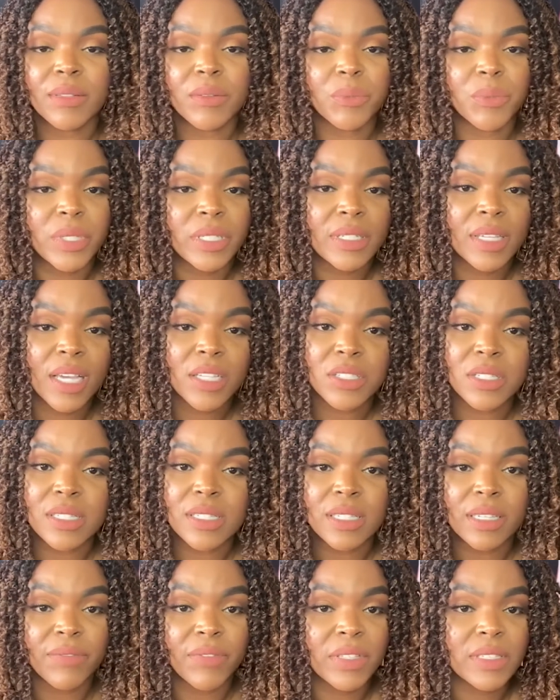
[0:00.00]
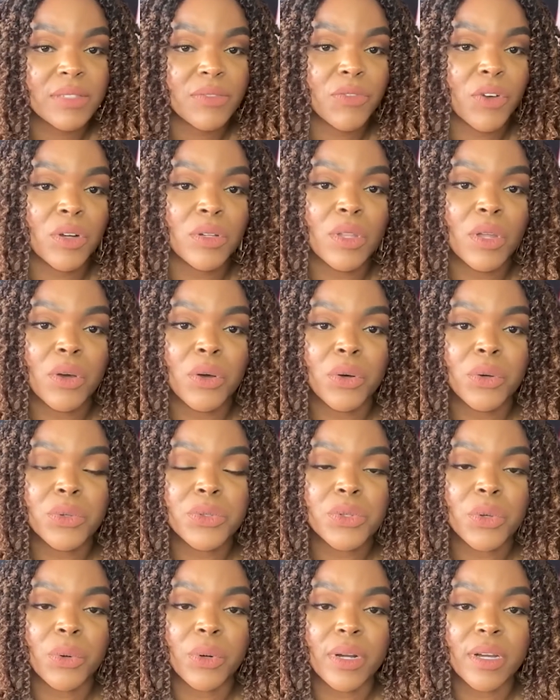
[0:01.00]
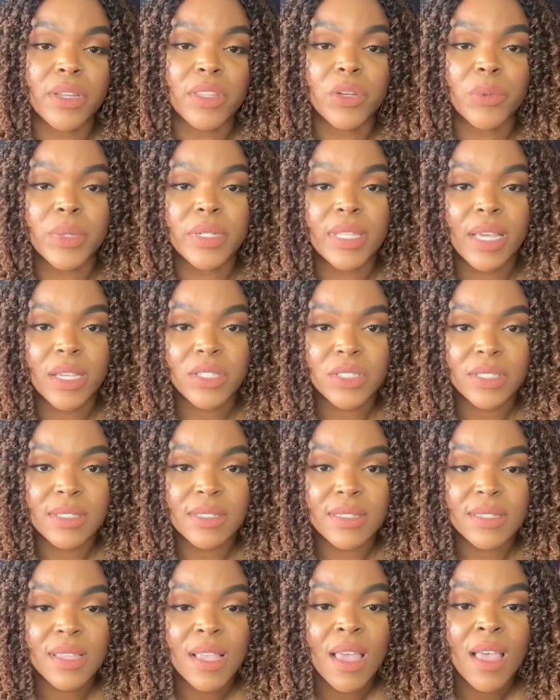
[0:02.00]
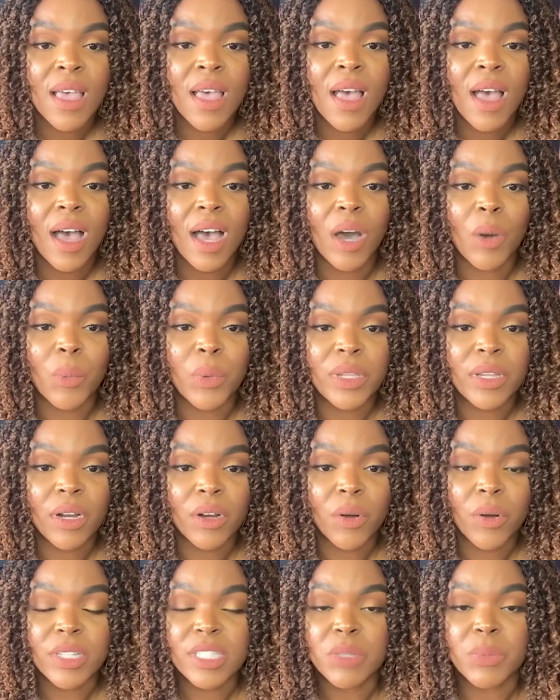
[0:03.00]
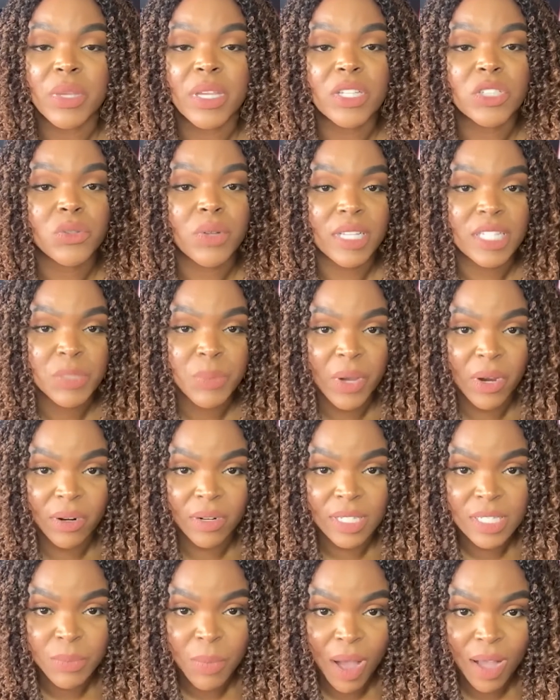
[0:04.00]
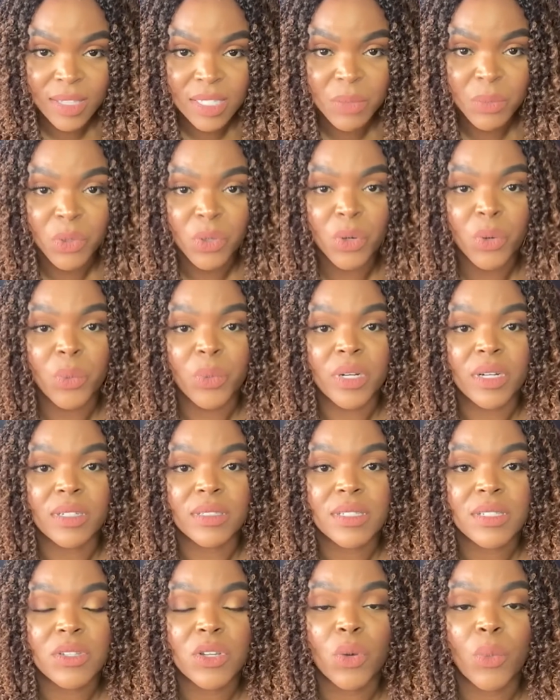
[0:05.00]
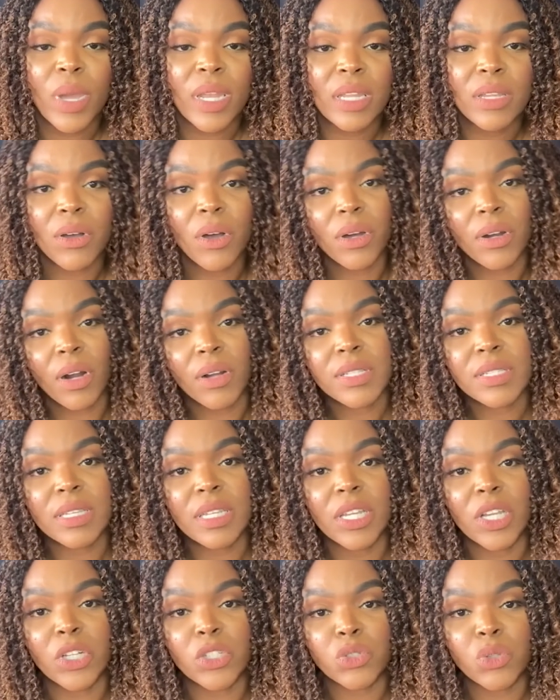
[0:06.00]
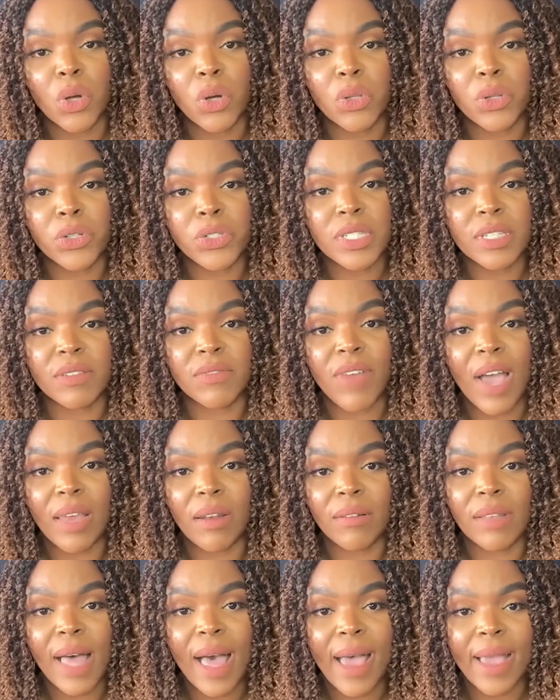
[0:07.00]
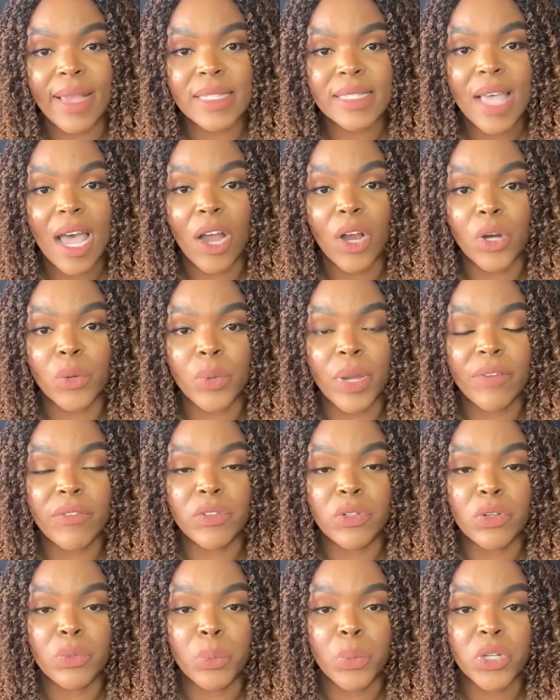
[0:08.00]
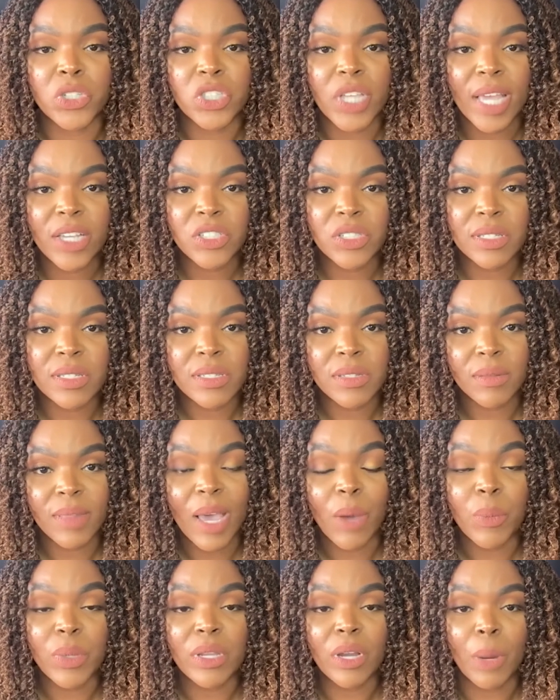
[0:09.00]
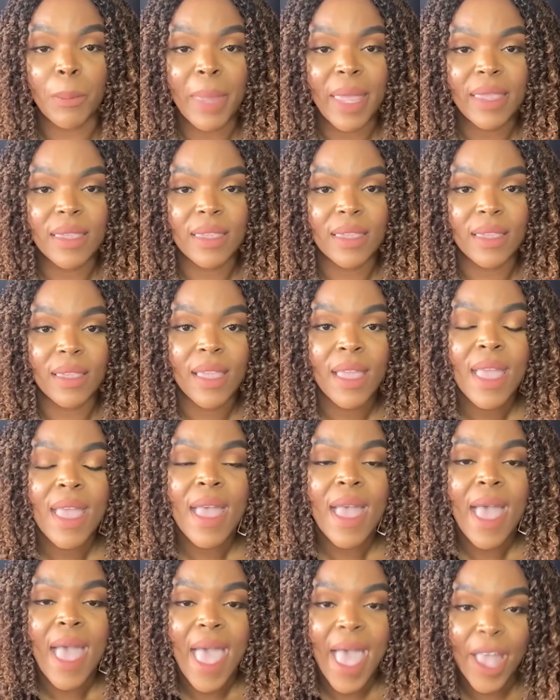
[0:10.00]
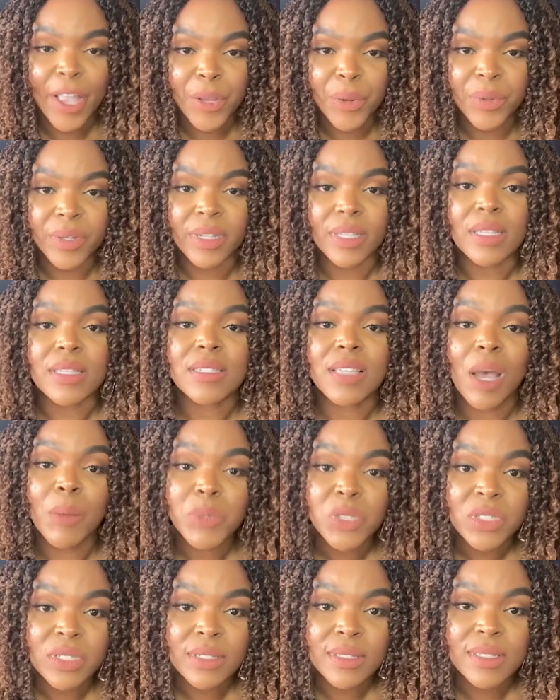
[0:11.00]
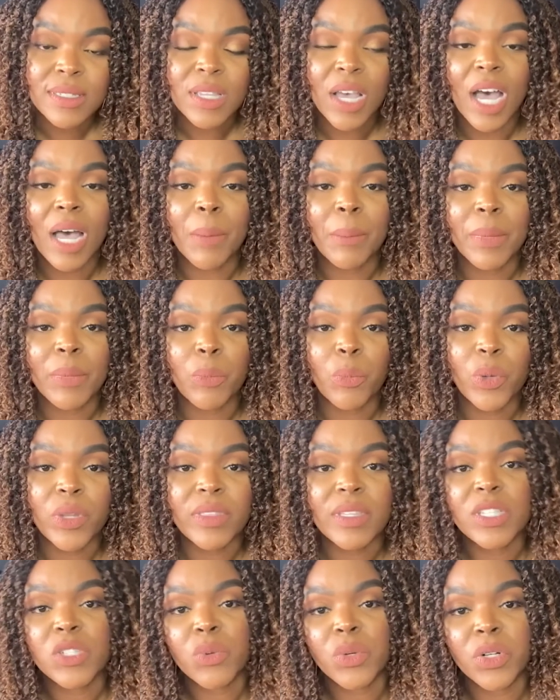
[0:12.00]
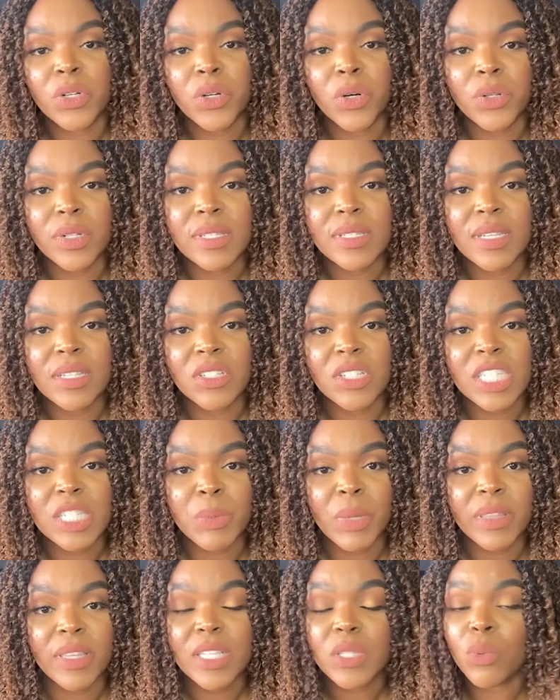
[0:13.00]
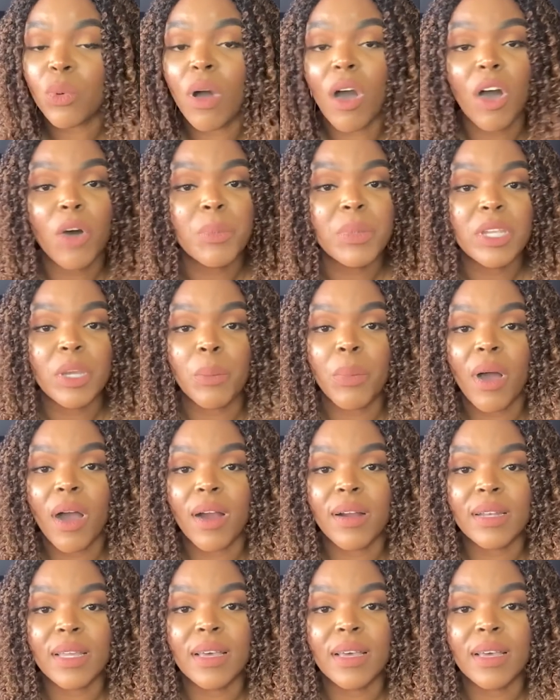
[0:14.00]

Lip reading: reductions if it's furloughs or other reductions. We are going to be as transparent as possible. We're still waiting on our city controller to finalize our revenue projections so that we are making accurate assumptions with these critical decisions, but this will all be a part